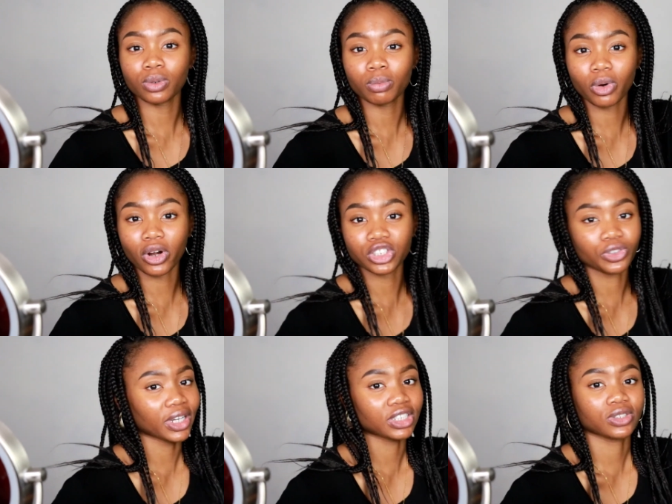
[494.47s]
more
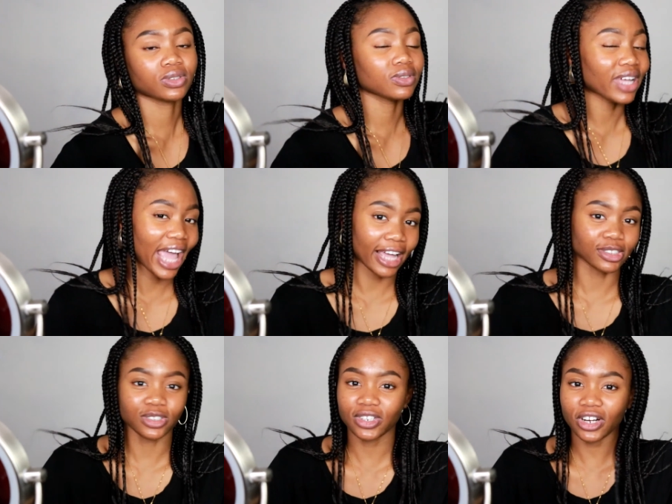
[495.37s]
tricks to
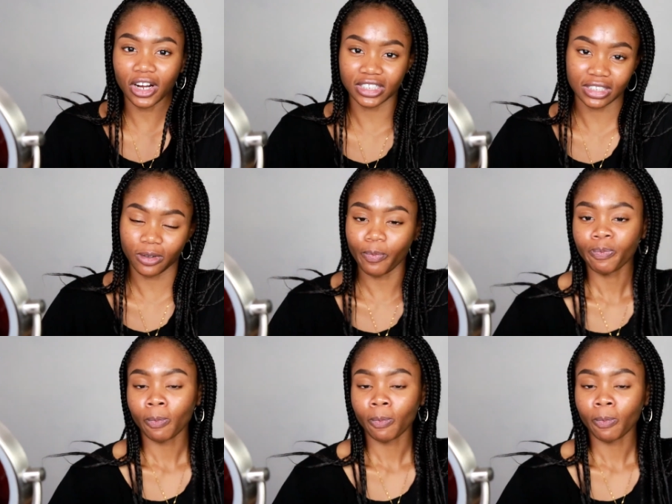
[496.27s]
add to your arsenal.